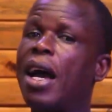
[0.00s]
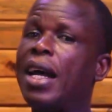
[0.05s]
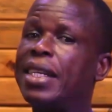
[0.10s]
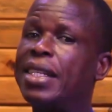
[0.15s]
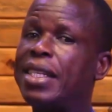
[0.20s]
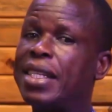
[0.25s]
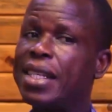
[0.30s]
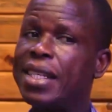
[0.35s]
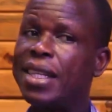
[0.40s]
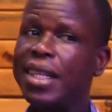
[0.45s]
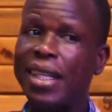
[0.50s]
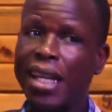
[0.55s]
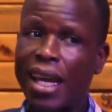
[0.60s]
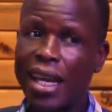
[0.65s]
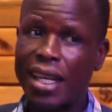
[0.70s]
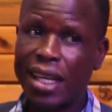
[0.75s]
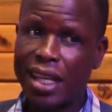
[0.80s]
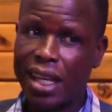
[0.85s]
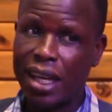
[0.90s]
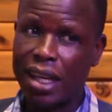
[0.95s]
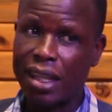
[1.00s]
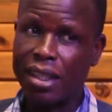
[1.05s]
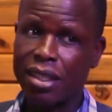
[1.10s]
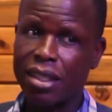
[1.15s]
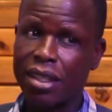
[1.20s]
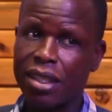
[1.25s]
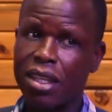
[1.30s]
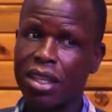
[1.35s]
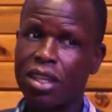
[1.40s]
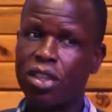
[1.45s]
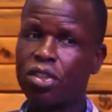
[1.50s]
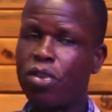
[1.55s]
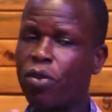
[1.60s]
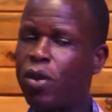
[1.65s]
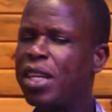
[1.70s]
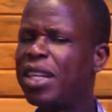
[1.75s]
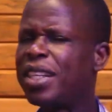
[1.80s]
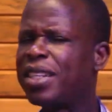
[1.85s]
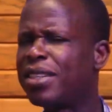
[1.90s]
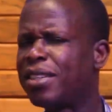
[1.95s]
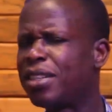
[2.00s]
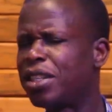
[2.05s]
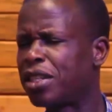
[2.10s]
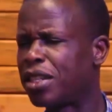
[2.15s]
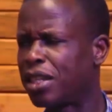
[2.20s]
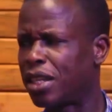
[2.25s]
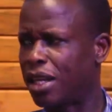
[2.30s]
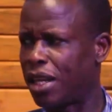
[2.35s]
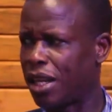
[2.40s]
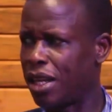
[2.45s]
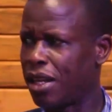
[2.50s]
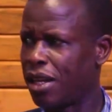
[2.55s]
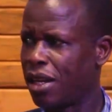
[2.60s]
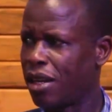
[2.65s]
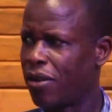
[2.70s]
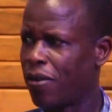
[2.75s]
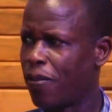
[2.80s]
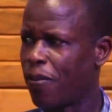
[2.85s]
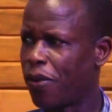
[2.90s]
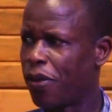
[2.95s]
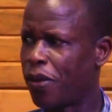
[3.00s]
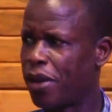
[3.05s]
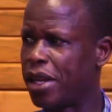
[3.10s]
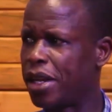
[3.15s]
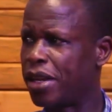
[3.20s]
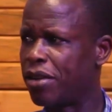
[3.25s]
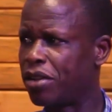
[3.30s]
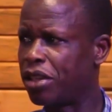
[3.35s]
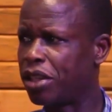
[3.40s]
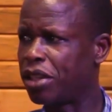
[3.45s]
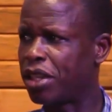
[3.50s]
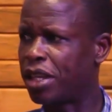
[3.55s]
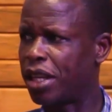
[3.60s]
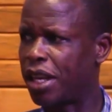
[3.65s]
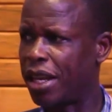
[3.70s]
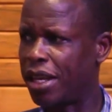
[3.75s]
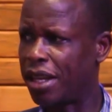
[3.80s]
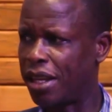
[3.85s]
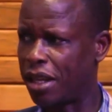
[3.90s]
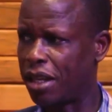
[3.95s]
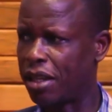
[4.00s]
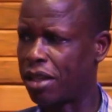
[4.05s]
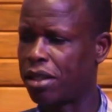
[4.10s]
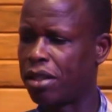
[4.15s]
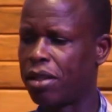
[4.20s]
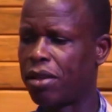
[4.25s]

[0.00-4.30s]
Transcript: Until 9 years. So when he reached 9 years,